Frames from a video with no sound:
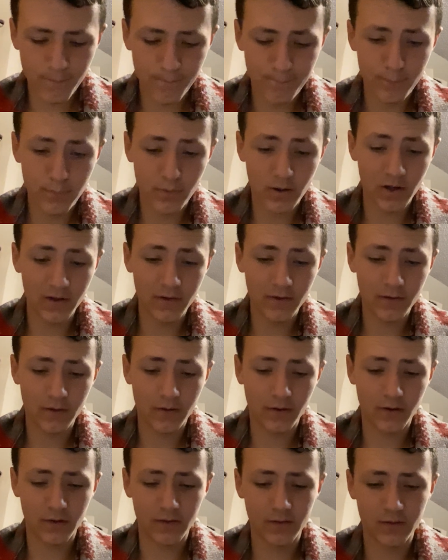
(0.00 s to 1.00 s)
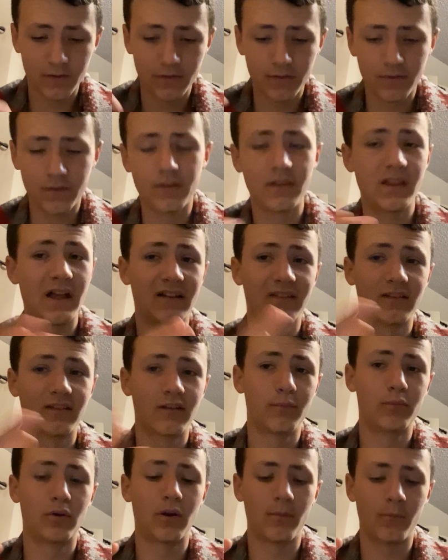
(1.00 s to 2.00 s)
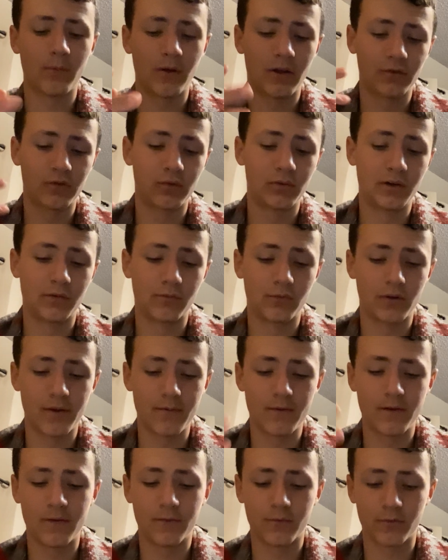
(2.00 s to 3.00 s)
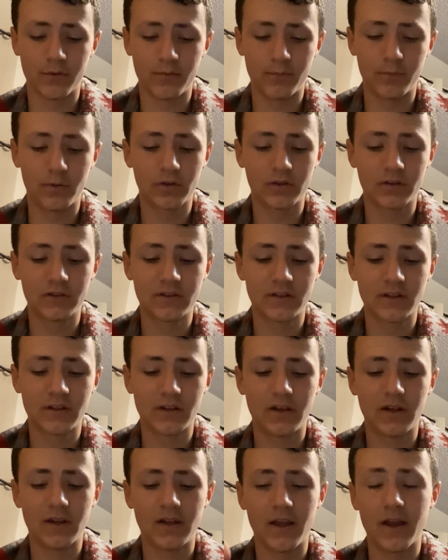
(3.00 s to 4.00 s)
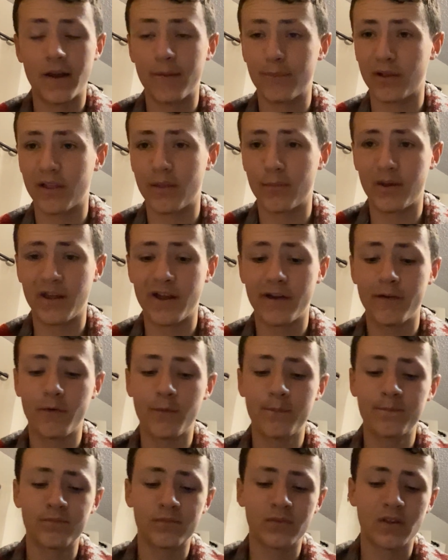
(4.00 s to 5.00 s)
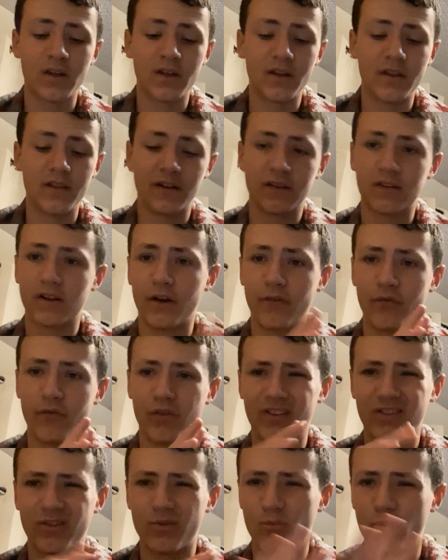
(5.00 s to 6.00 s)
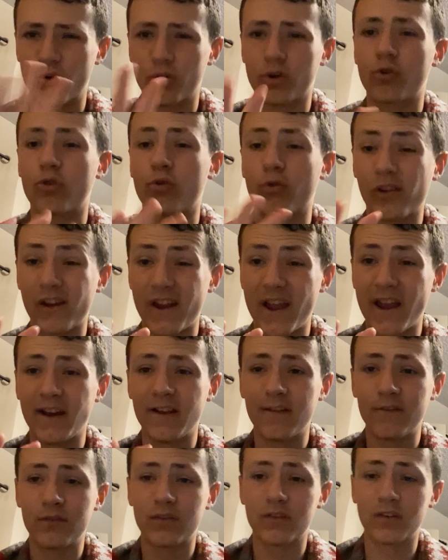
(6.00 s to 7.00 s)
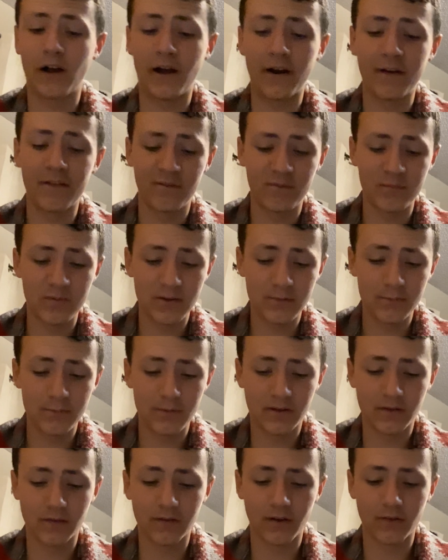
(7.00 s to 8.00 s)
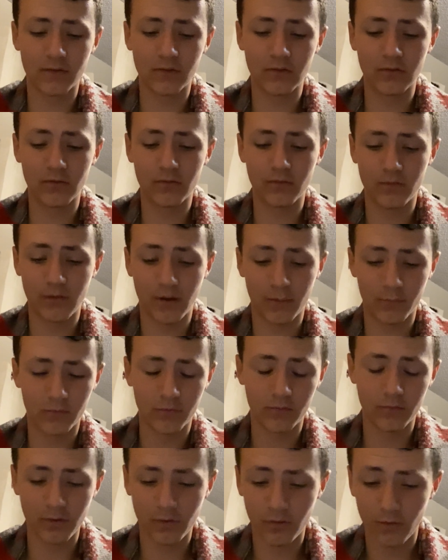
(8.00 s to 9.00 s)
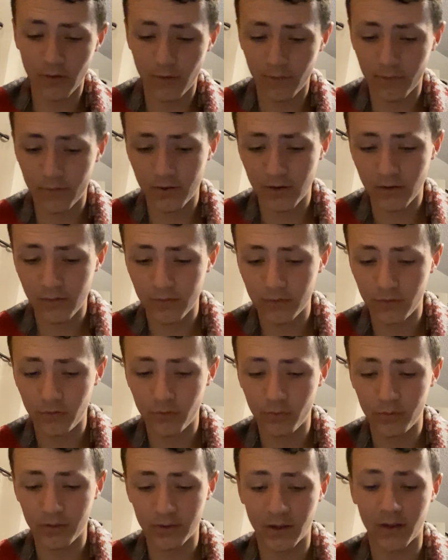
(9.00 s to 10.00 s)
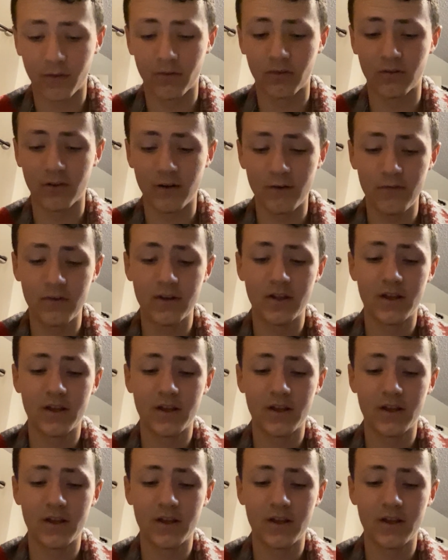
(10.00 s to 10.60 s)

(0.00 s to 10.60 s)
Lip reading: But that's the problem. I also want to write and read books and play the piano. That's kind of like the more creative side of me because I just absolutely love doing that stuff.